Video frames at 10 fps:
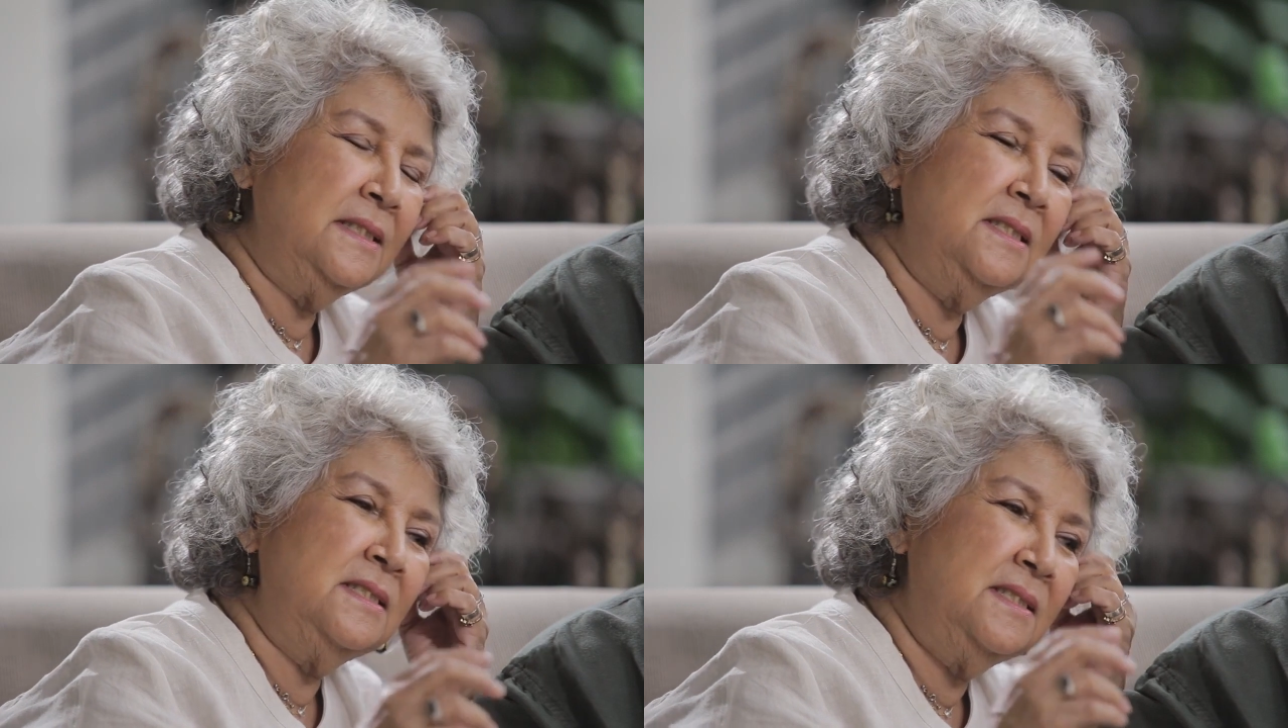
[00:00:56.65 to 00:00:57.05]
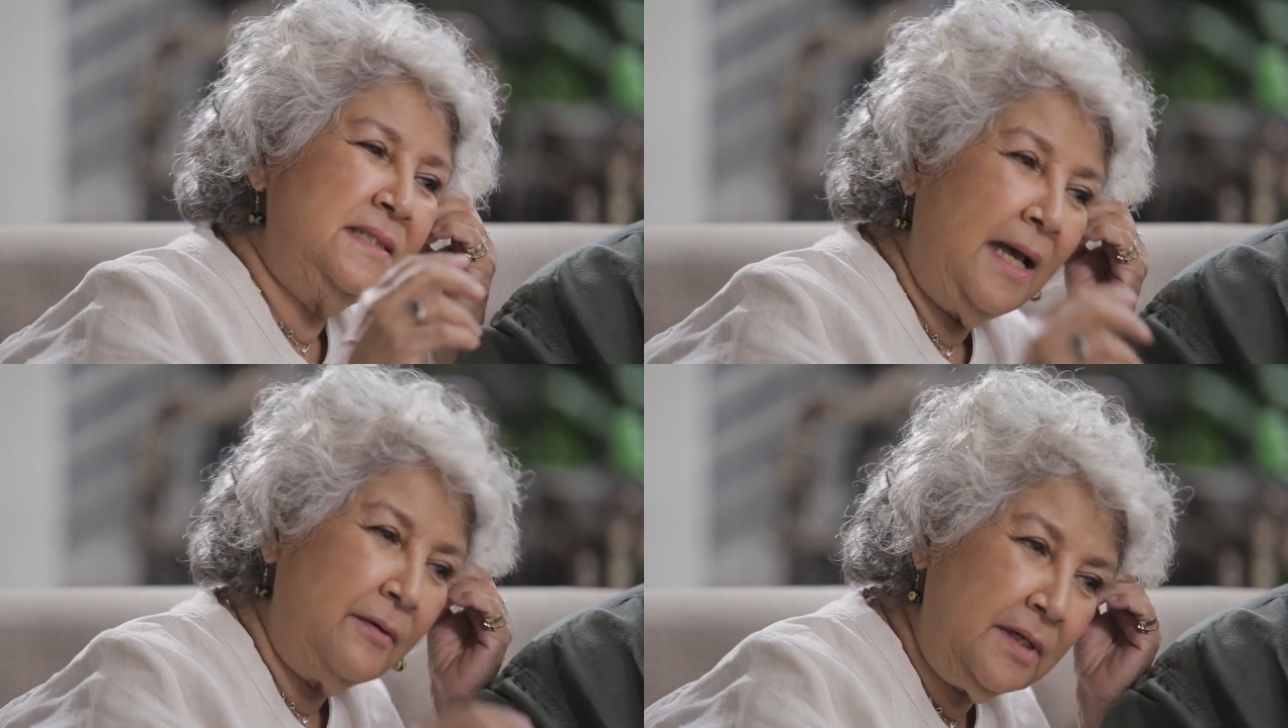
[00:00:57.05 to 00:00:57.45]

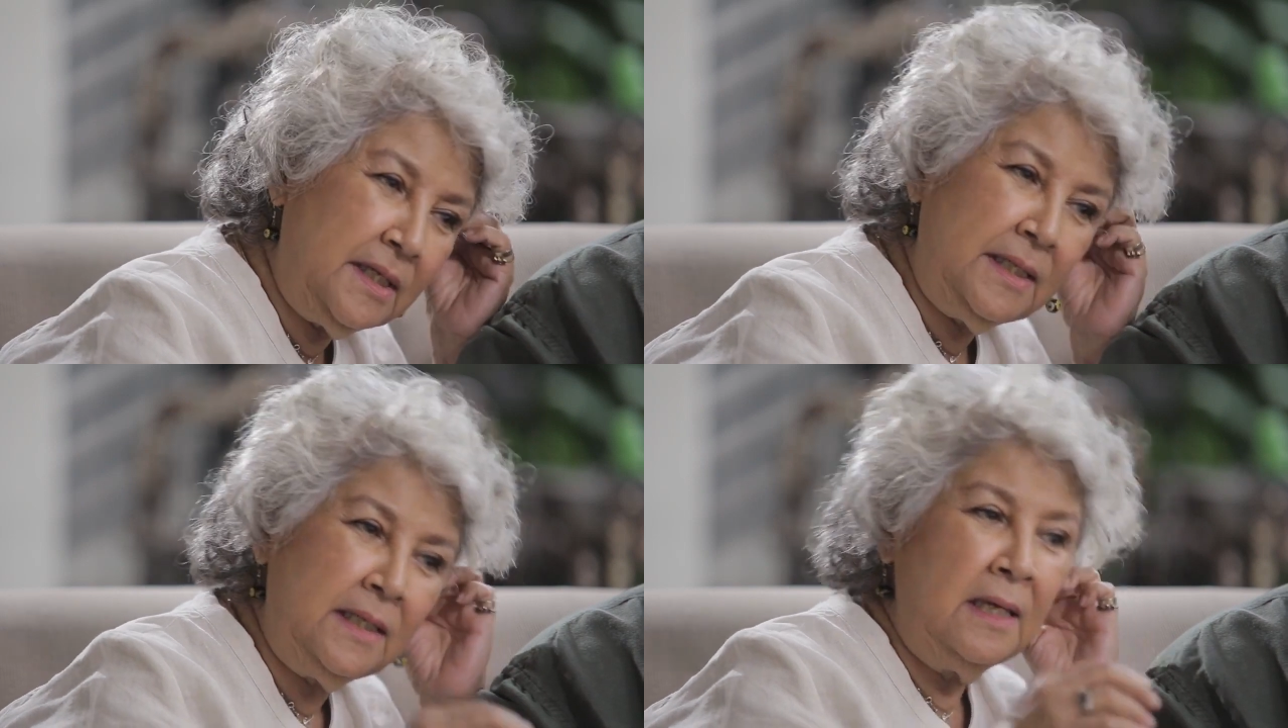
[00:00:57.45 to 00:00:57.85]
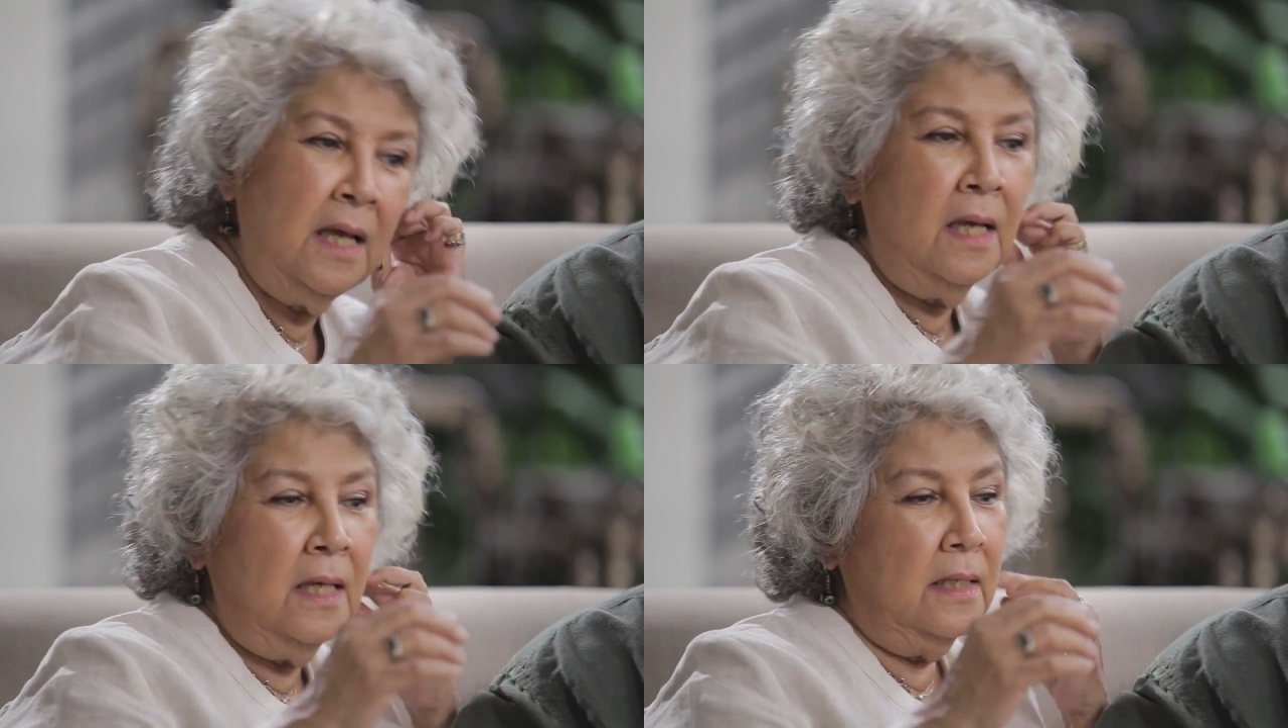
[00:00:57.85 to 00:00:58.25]
necessarily
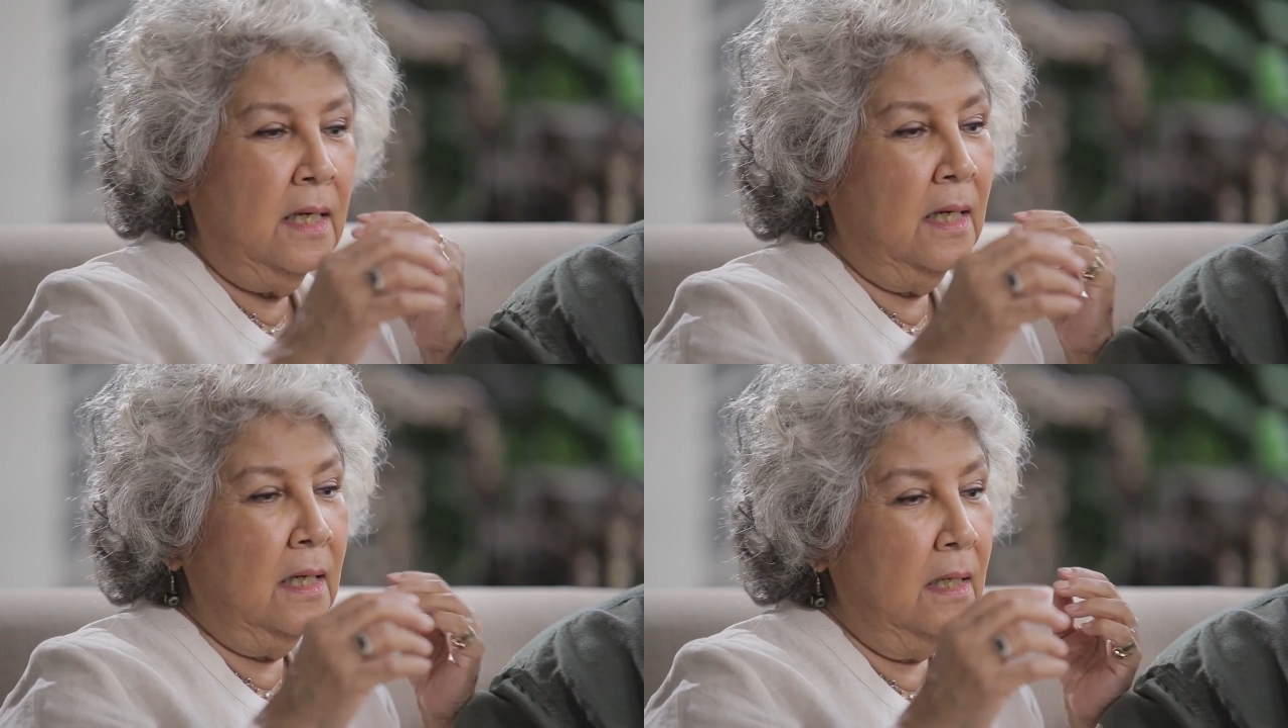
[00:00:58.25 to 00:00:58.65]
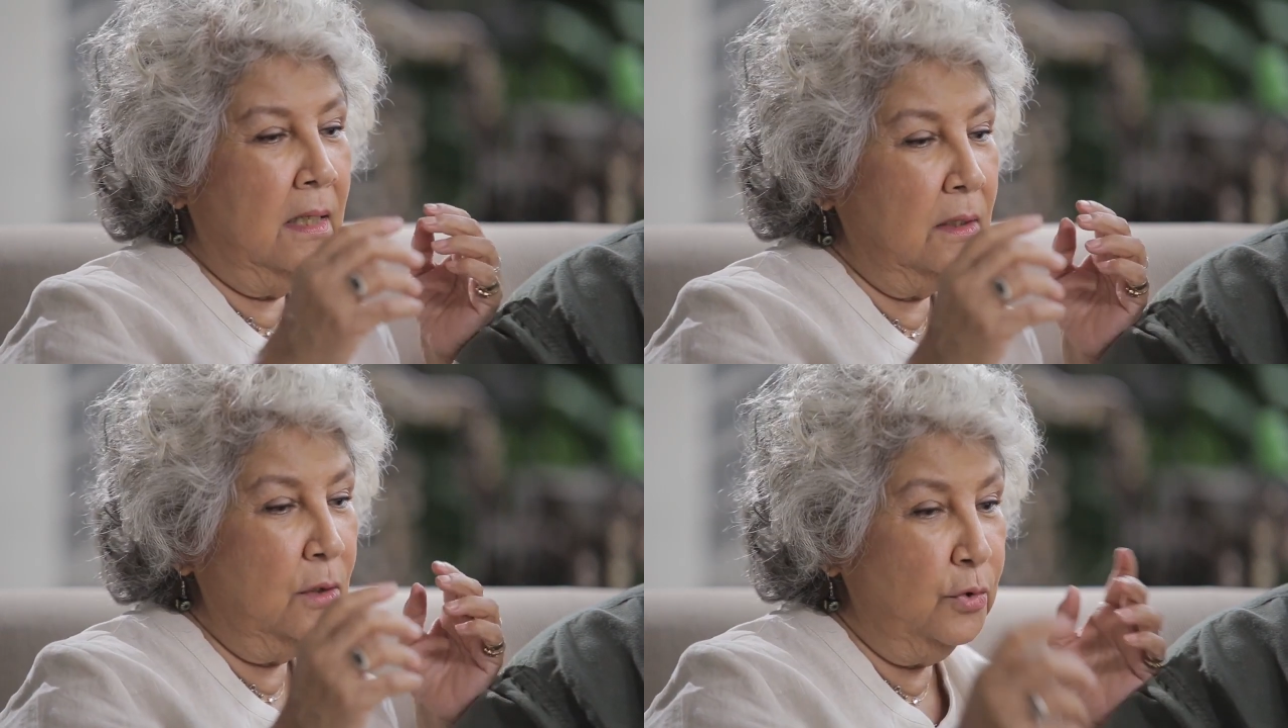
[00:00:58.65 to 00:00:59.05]

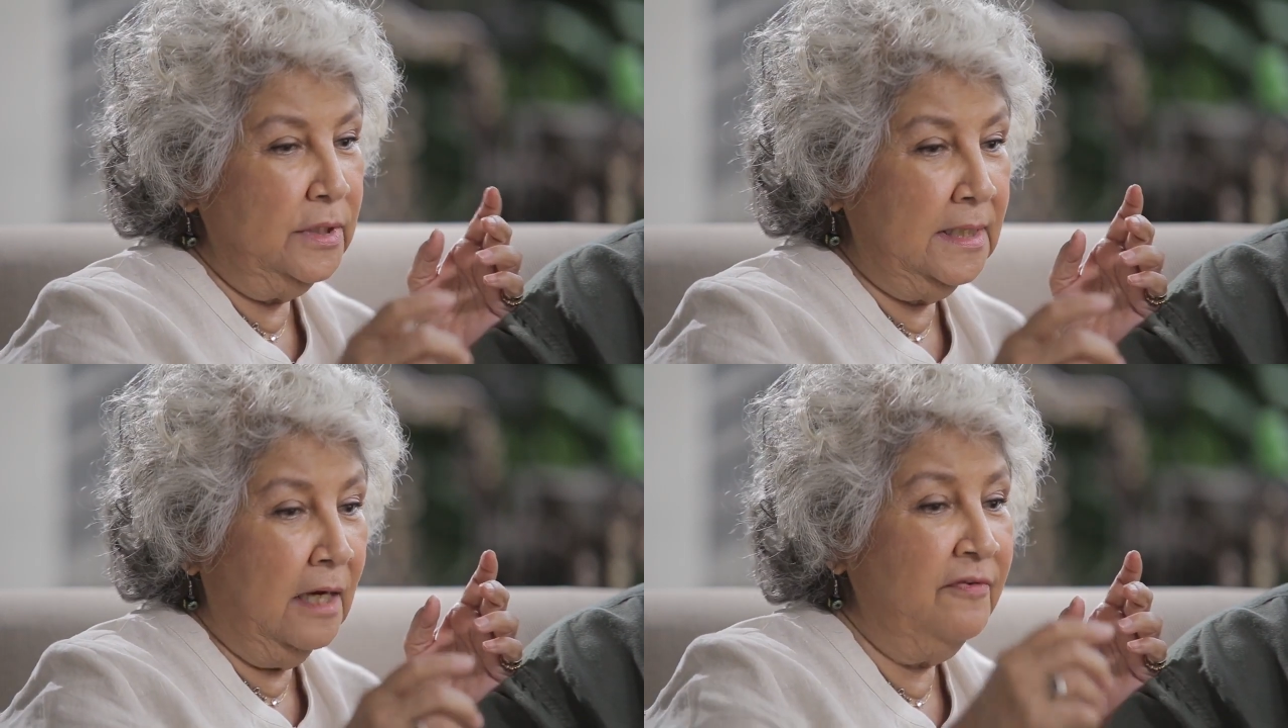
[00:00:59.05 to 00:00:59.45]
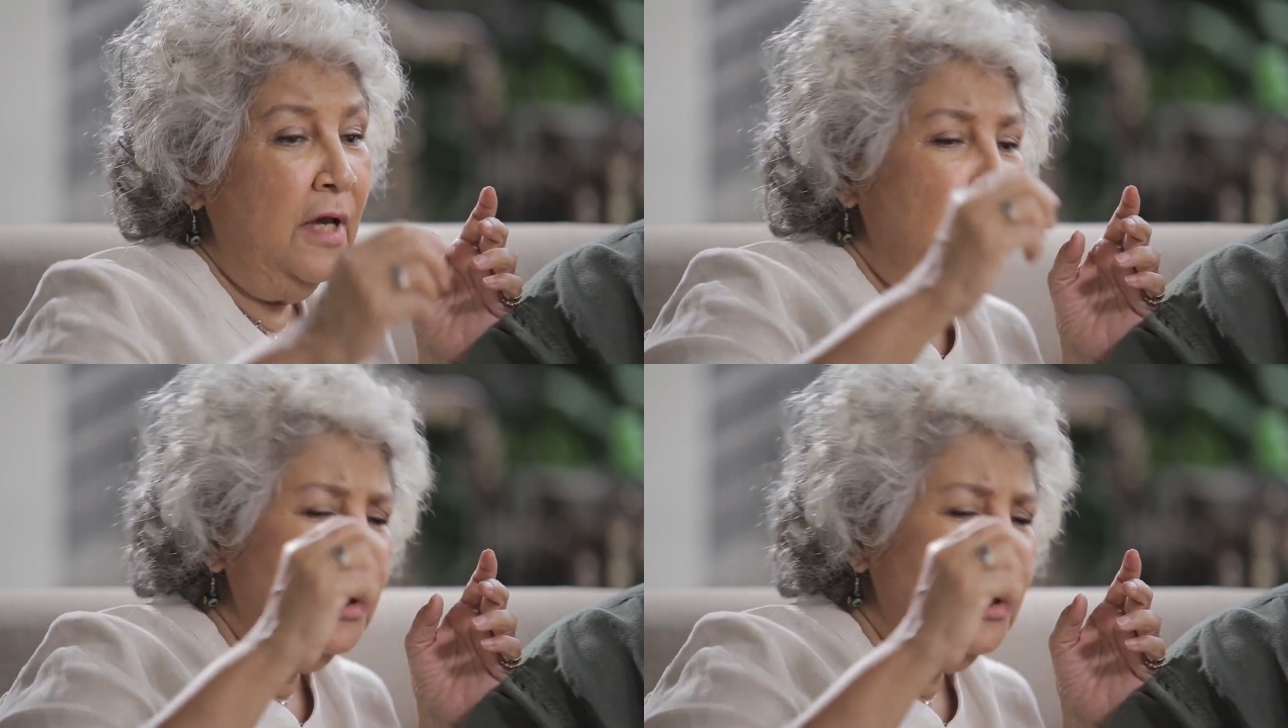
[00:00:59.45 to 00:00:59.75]
good enough.